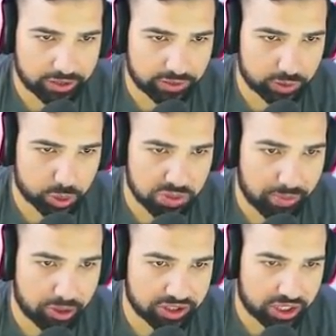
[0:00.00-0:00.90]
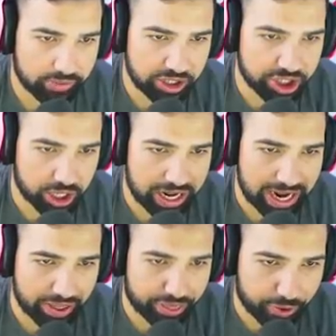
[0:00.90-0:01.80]
console. Remember, it's going to be
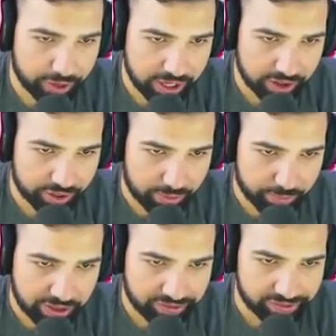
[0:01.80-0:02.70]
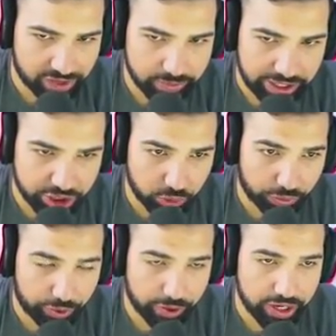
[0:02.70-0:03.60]
July 30th and PC is going to be
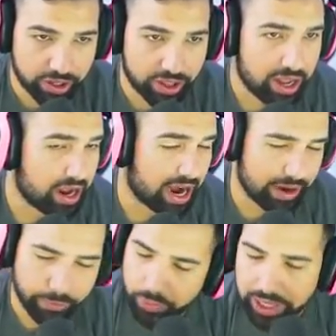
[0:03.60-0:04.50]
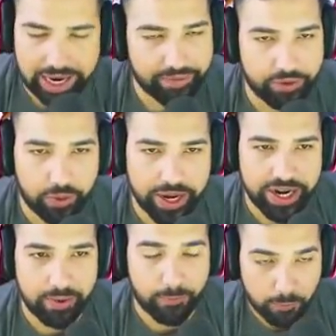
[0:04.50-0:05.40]
June 30th. I really have no
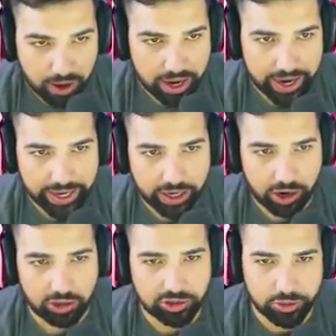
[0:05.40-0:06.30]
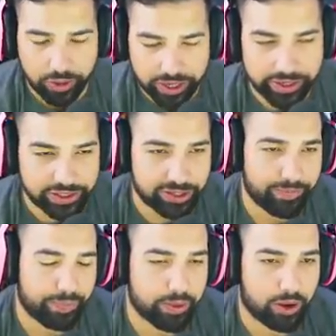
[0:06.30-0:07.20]
idea why console is
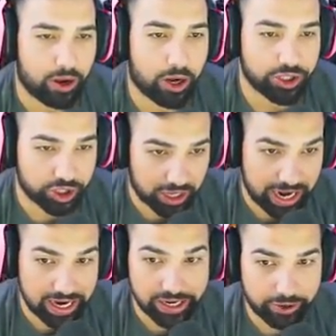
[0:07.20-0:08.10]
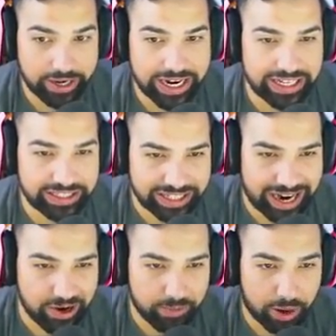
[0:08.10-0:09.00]
on July, literally an
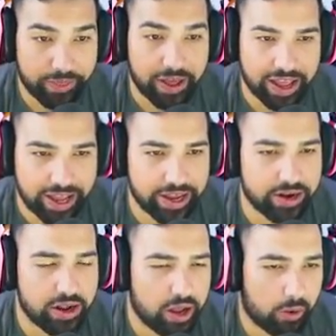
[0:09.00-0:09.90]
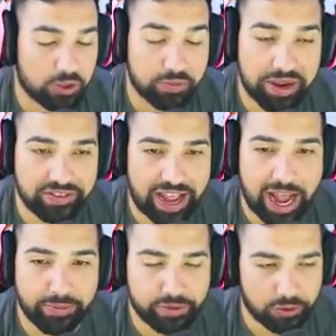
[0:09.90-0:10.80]
entire month ahead, which makes
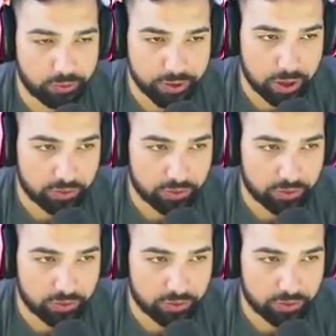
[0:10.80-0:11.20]
absolute